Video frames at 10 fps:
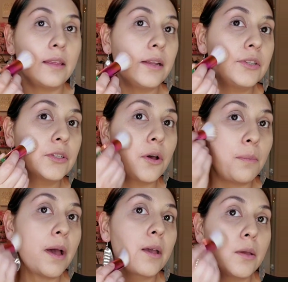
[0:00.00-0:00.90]
then I just go
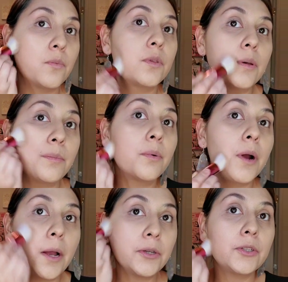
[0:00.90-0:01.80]
back in with a
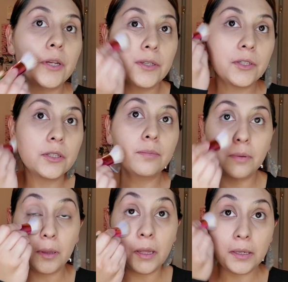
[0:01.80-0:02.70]
brush and just
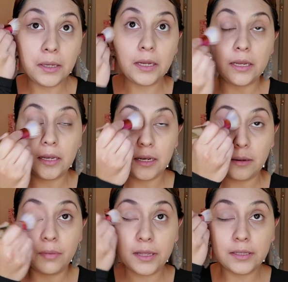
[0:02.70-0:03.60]
blend it in, and
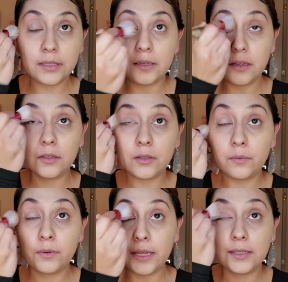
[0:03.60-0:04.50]
it blends in
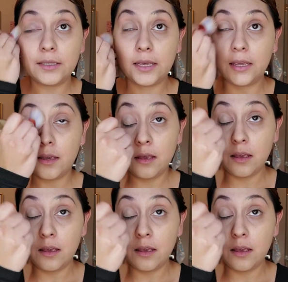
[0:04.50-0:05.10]
so nicely.